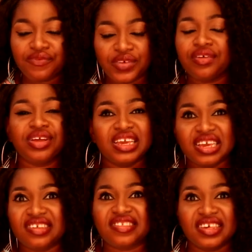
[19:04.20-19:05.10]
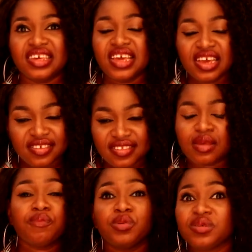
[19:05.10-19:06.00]
very easy,
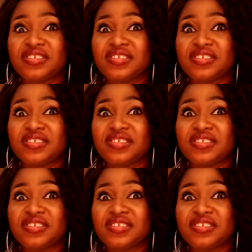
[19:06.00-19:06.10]
simple,